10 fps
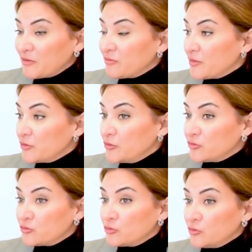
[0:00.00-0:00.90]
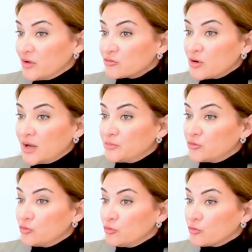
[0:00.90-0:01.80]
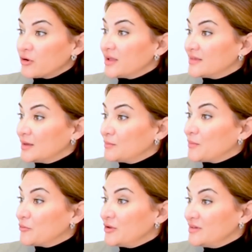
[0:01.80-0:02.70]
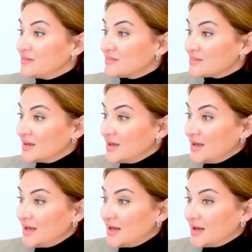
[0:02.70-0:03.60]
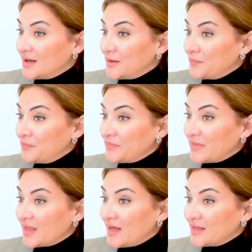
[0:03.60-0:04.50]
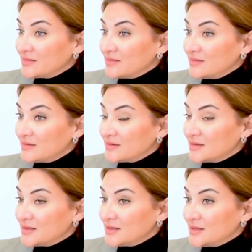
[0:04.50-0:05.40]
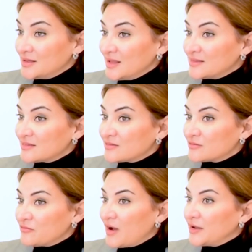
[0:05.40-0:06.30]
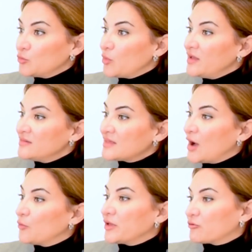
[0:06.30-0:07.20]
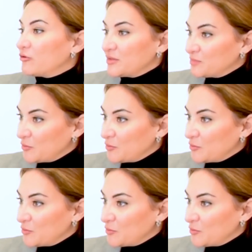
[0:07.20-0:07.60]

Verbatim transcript: my father used to ascribe to creating memories, um, and let's find ways how we create